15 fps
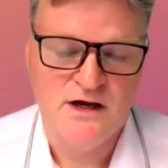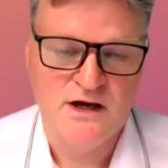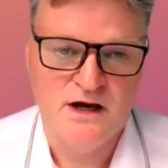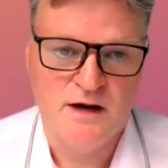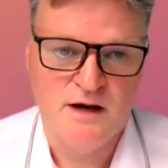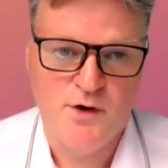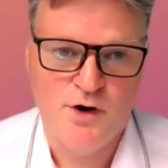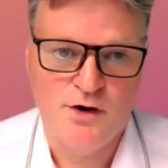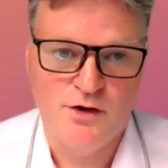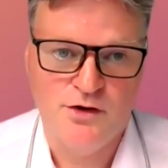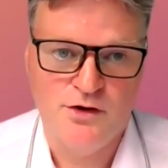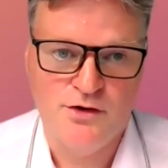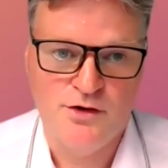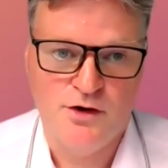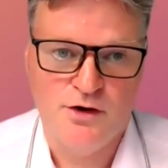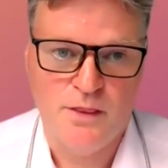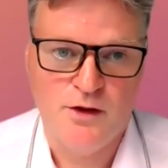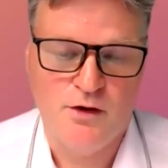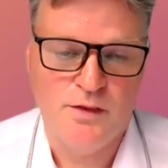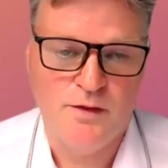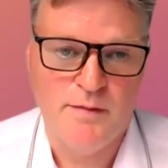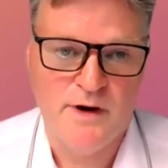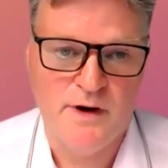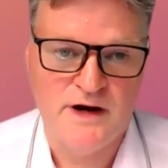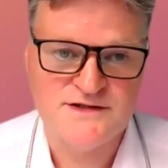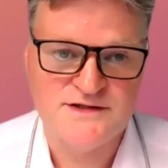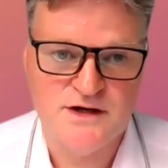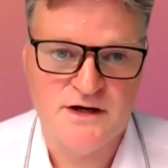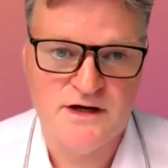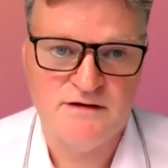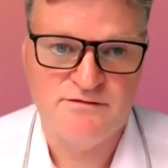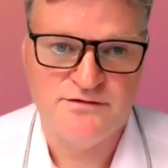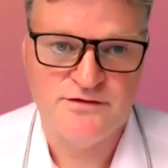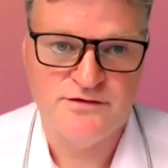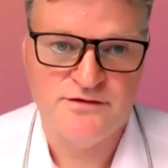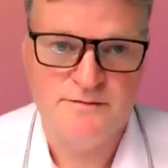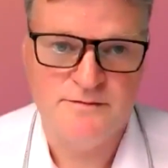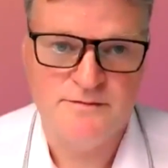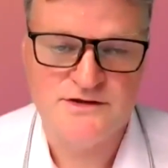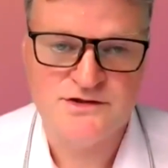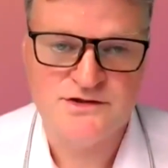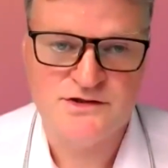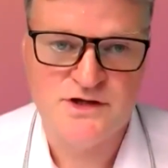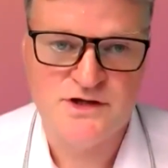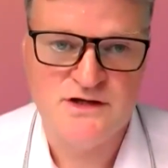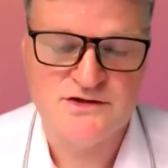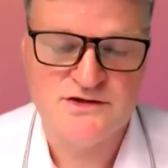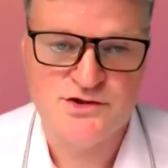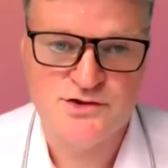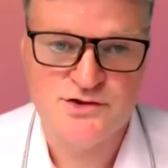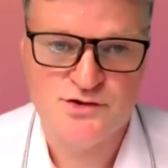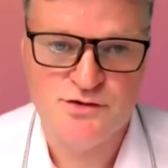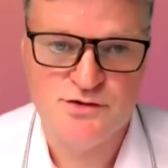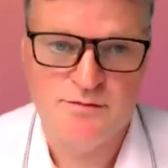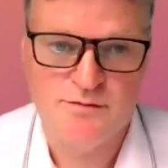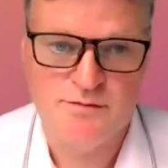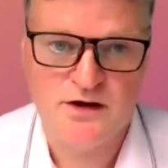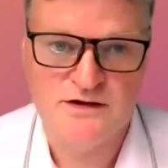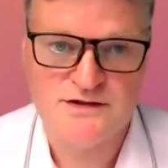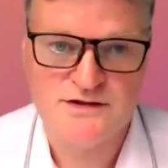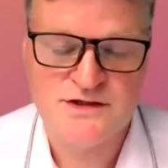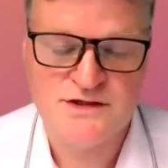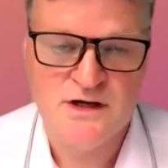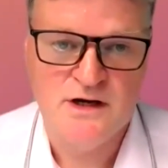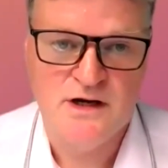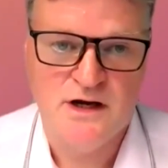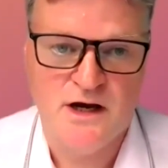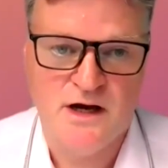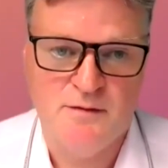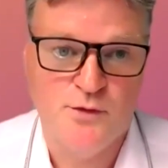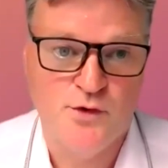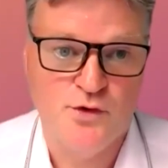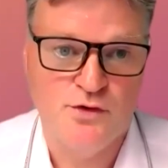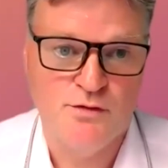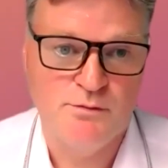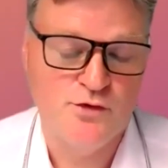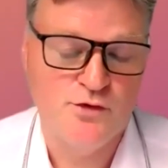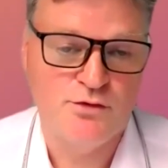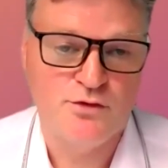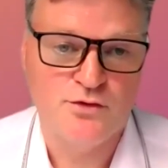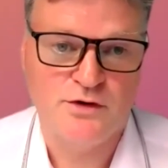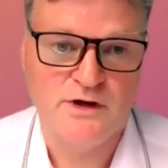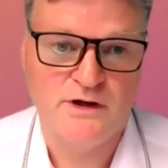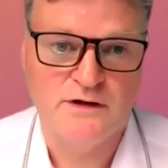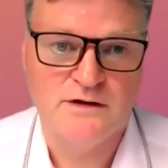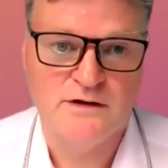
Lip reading: on the buy side from the institutional markets more broadly.